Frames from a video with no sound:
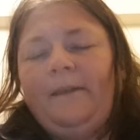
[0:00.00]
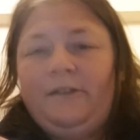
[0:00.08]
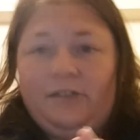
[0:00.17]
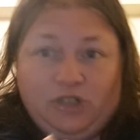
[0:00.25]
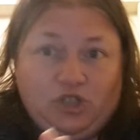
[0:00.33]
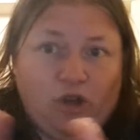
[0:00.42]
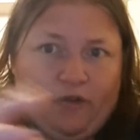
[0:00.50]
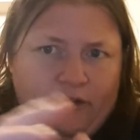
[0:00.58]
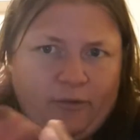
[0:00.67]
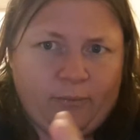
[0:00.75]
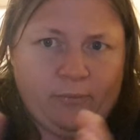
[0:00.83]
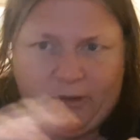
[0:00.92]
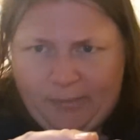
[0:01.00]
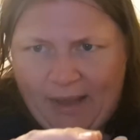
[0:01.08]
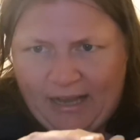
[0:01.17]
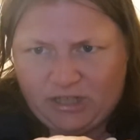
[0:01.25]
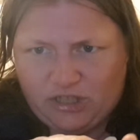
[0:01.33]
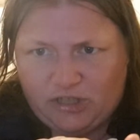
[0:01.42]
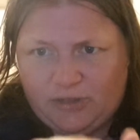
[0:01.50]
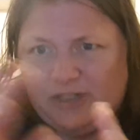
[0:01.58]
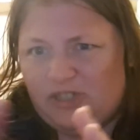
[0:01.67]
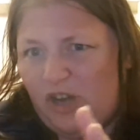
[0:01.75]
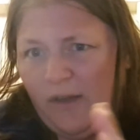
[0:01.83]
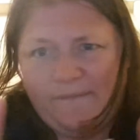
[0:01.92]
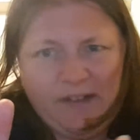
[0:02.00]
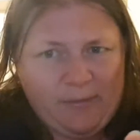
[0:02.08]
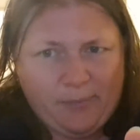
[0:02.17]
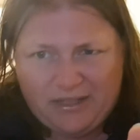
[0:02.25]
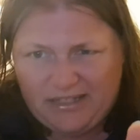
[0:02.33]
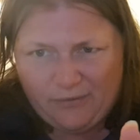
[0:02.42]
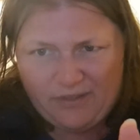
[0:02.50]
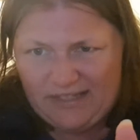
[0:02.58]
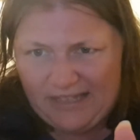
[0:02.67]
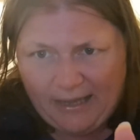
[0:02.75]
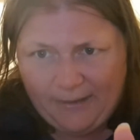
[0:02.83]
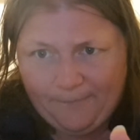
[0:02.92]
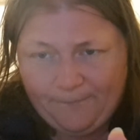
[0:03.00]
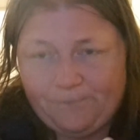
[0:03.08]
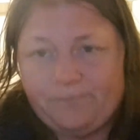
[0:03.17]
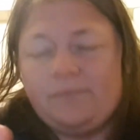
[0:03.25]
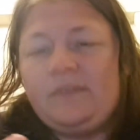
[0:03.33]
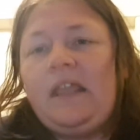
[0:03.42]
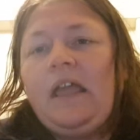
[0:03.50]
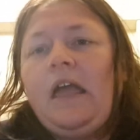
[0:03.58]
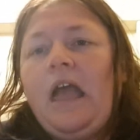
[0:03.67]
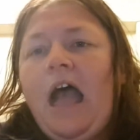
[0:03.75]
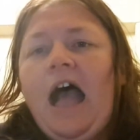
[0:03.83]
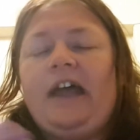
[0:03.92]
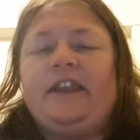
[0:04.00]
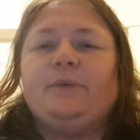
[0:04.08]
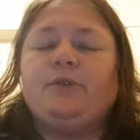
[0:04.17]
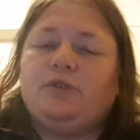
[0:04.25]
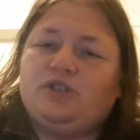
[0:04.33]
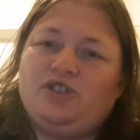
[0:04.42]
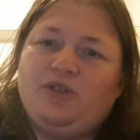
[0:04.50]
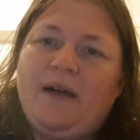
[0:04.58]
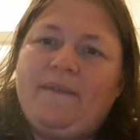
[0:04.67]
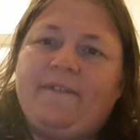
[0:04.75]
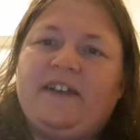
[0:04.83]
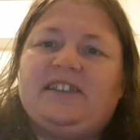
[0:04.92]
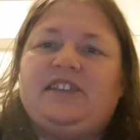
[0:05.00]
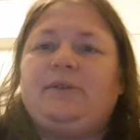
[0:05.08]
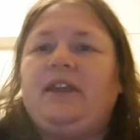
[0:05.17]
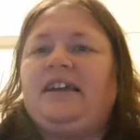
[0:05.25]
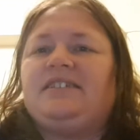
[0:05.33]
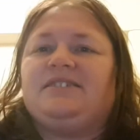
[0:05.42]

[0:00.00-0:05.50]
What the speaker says: and show them the matches, because no fingerprints are the same. And he would also do other things. He would